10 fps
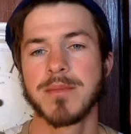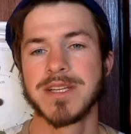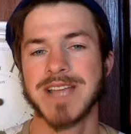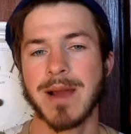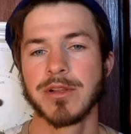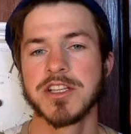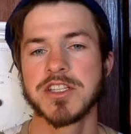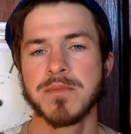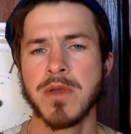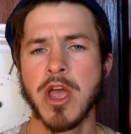
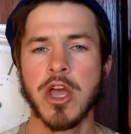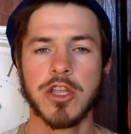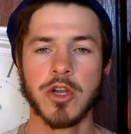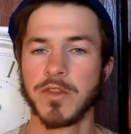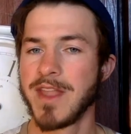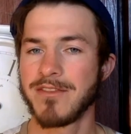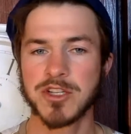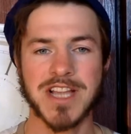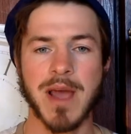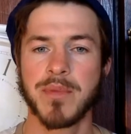metabolism, you'll never
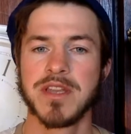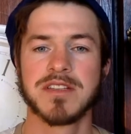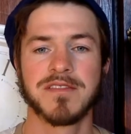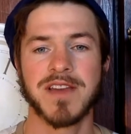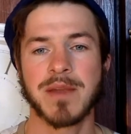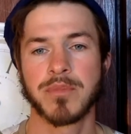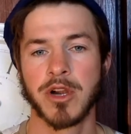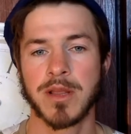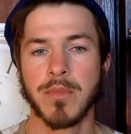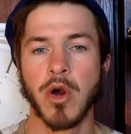tap into
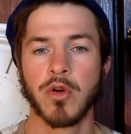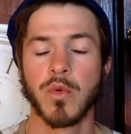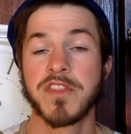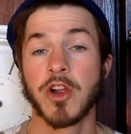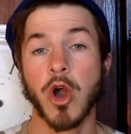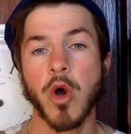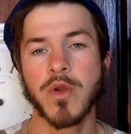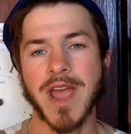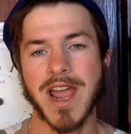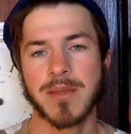fat-burning mode with your own
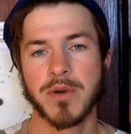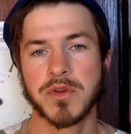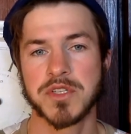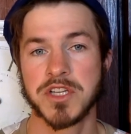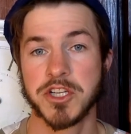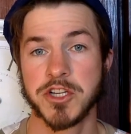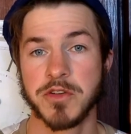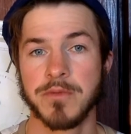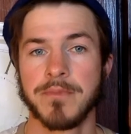adipose tissue.